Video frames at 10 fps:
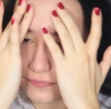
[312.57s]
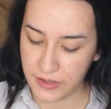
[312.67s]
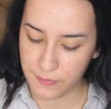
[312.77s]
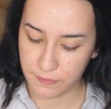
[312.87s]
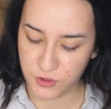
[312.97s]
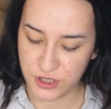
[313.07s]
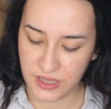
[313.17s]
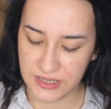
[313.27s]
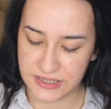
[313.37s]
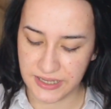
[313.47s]
Maybe I'm just
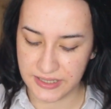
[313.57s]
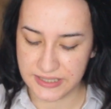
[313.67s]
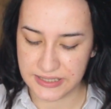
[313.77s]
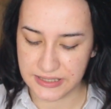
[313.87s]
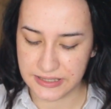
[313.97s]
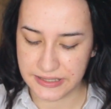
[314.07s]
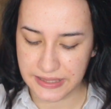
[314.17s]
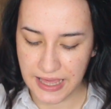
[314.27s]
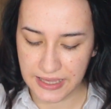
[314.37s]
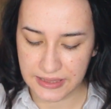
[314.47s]
gonna take
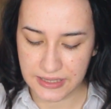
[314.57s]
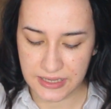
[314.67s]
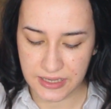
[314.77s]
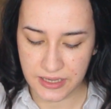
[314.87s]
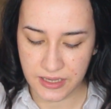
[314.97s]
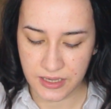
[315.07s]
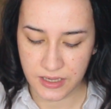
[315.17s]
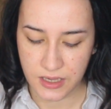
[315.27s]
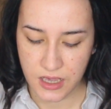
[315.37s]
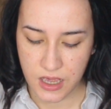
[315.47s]
slightly
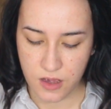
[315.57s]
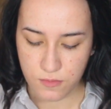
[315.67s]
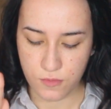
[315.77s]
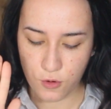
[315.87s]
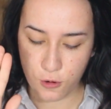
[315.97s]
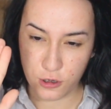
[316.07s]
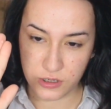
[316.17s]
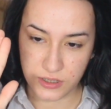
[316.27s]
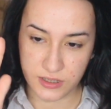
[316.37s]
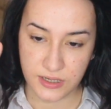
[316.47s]

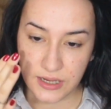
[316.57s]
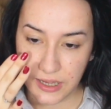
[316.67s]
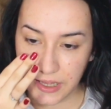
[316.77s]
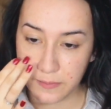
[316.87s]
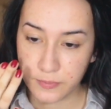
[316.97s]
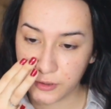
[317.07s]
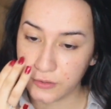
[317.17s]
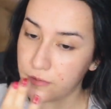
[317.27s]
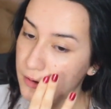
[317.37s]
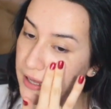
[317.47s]
more and
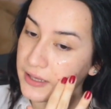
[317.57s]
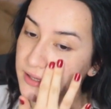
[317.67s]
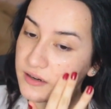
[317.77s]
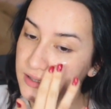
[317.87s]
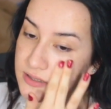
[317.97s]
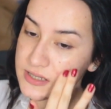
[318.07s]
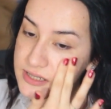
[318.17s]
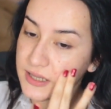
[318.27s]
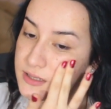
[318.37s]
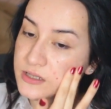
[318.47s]
put right here in the
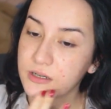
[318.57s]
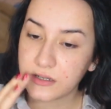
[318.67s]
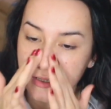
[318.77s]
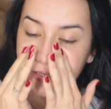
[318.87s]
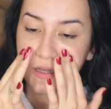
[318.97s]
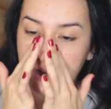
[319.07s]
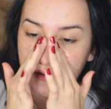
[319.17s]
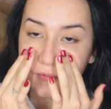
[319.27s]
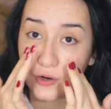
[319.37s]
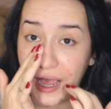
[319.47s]
center
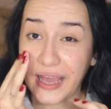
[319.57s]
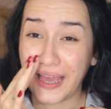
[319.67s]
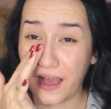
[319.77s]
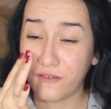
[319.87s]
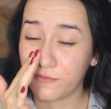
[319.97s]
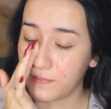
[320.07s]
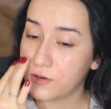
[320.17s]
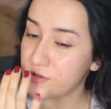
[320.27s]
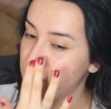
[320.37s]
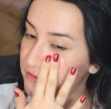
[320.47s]
where I have
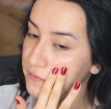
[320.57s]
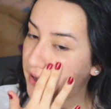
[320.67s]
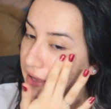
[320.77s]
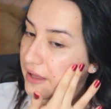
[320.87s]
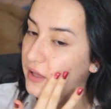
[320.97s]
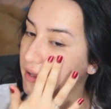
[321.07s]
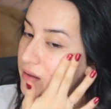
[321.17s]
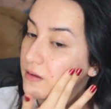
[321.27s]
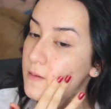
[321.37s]
most of my